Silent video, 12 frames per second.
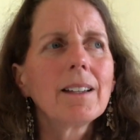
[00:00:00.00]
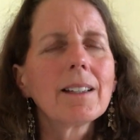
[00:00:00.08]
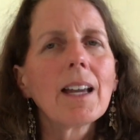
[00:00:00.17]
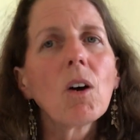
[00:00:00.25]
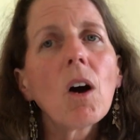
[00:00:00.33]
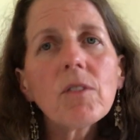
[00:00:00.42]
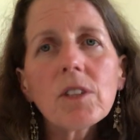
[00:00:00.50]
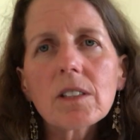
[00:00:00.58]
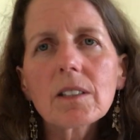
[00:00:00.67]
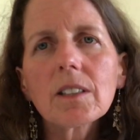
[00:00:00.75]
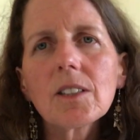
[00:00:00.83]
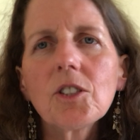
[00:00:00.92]
Now,
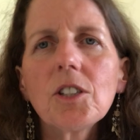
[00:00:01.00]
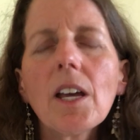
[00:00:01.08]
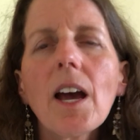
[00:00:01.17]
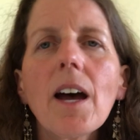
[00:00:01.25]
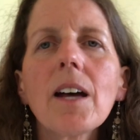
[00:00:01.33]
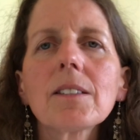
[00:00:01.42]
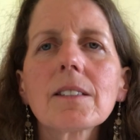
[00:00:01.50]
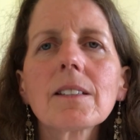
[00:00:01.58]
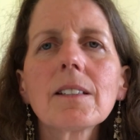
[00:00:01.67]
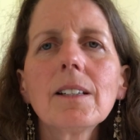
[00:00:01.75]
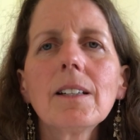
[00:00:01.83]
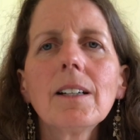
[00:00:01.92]
obviously, she has
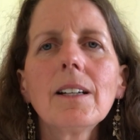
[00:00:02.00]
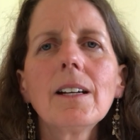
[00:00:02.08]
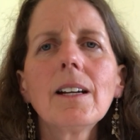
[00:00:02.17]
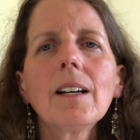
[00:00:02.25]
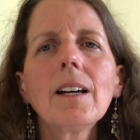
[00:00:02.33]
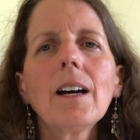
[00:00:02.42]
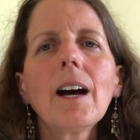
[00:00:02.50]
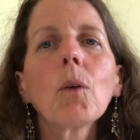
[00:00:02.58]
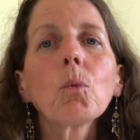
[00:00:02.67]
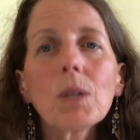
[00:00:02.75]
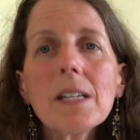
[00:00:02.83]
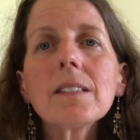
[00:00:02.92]
a
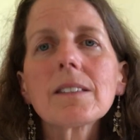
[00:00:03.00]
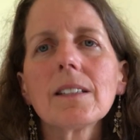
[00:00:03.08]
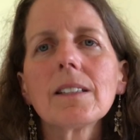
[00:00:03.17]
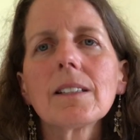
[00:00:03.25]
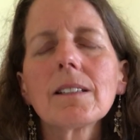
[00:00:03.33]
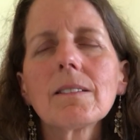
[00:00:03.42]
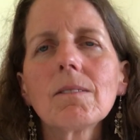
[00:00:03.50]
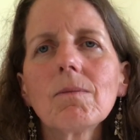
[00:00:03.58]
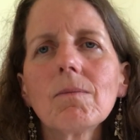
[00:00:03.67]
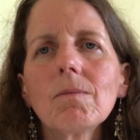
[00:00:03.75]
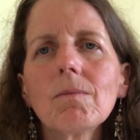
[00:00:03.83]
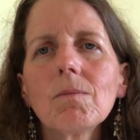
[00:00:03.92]
reason
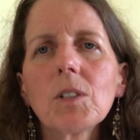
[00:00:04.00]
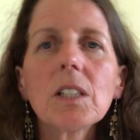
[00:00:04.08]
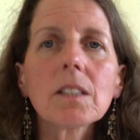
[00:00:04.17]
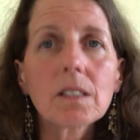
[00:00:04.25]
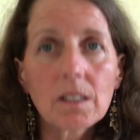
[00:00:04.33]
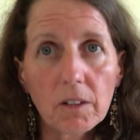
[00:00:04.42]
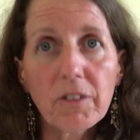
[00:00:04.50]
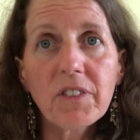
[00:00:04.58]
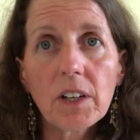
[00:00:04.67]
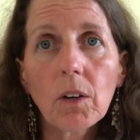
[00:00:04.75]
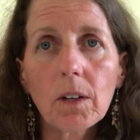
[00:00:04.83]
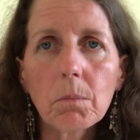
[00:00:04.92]
to instill
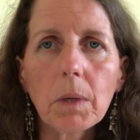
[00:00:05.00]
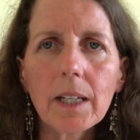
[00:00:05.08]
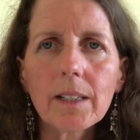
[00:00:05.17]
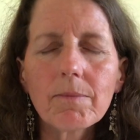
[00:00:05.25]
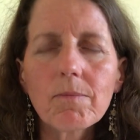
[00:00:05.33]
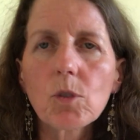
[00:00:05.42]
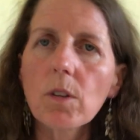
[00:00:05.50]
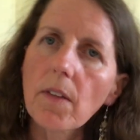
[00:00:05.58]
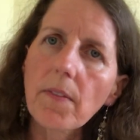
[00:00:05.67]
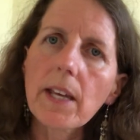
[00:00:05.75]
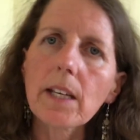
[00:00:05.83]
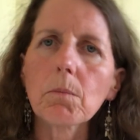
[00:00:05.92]
fear in me so that
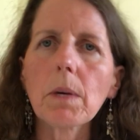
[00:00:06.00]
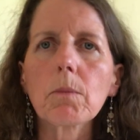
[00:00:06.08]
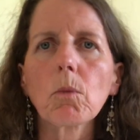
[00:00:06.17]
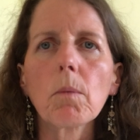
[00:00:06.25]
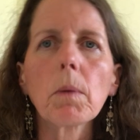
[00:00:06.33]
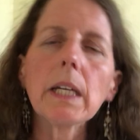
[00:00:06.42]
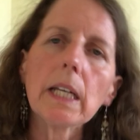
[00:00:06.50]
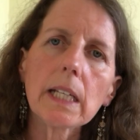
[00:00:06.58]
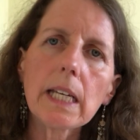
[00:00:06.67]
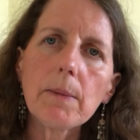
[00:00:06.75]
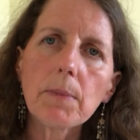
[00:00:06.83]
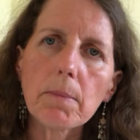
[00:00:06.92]
they could make more money and
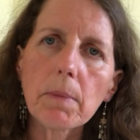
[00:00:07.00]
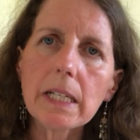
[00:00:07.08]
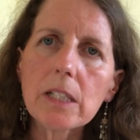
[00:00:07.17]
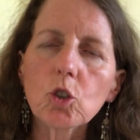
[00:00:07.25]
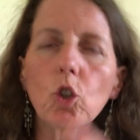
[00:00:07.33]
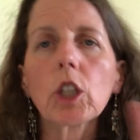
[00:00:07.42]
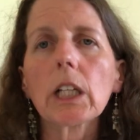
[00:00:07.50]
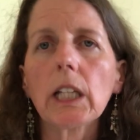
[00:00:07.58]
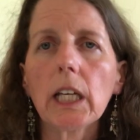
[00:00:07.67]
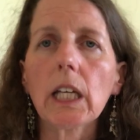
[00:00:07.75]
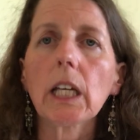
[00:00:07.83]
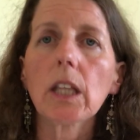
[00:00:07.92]
keep the money
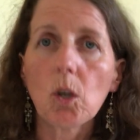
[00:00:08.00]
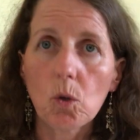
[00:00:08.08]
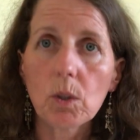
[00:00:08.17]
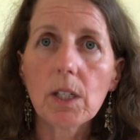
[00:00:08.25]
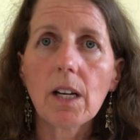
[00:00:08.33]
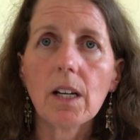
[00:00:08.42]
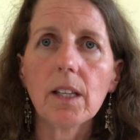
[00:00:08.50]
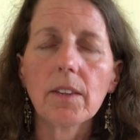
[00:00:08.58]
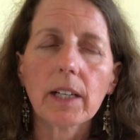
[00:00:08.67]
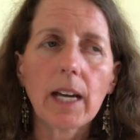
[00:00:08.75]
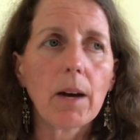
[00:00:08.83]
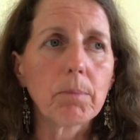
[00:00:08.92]
circulating in the hotel and the
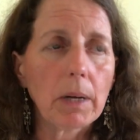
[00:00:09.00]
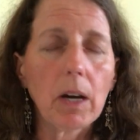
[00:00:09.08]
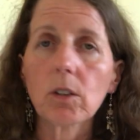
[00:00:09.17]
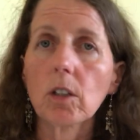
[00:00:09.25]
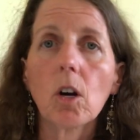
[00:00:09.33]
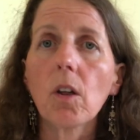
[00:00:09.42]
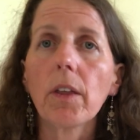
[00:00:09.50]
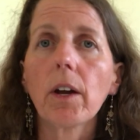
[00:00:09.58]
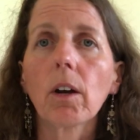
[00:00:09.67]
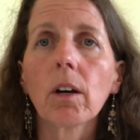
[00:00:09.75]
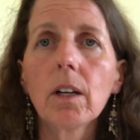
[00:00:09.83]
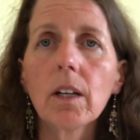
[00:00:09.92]
compound and all
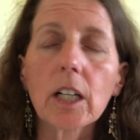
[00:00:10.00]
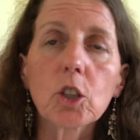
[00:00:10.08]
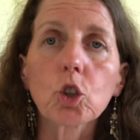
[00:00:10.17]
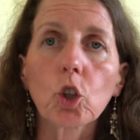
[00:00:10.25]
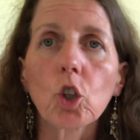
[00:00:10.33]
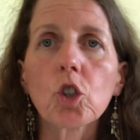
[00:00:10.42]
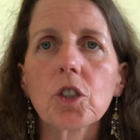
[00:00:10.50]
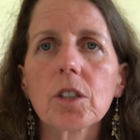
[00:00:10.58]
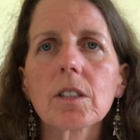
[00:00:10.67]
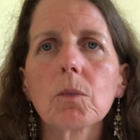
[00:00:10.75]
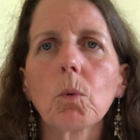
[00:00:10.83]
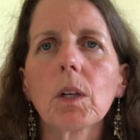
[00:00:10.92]
their
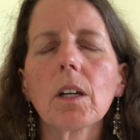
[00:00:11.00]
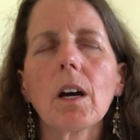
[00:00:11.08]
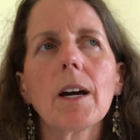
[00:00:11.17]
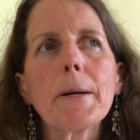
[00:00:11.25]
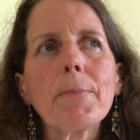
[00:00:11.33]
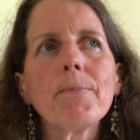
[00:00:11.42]
excursions and whatnot.